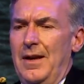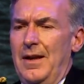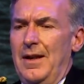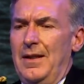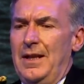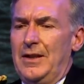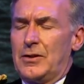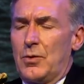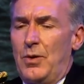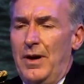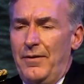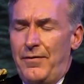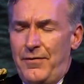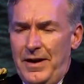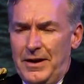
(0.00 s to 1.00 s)
these
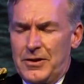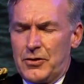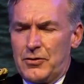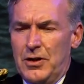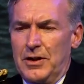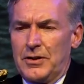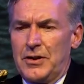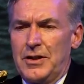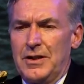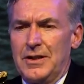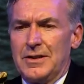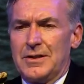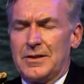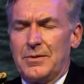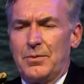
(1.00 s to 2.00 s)
quite fixed
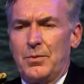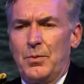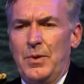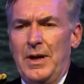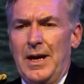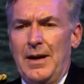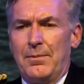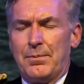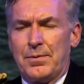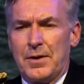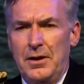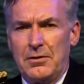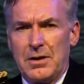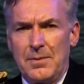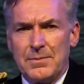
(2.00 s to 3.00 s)
structures, we have
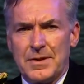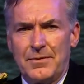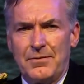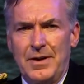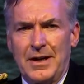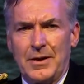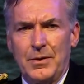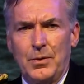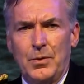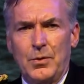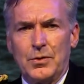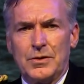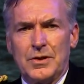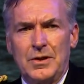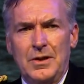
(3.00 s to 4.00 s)
programs of
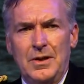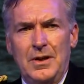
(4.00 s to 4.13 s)
record,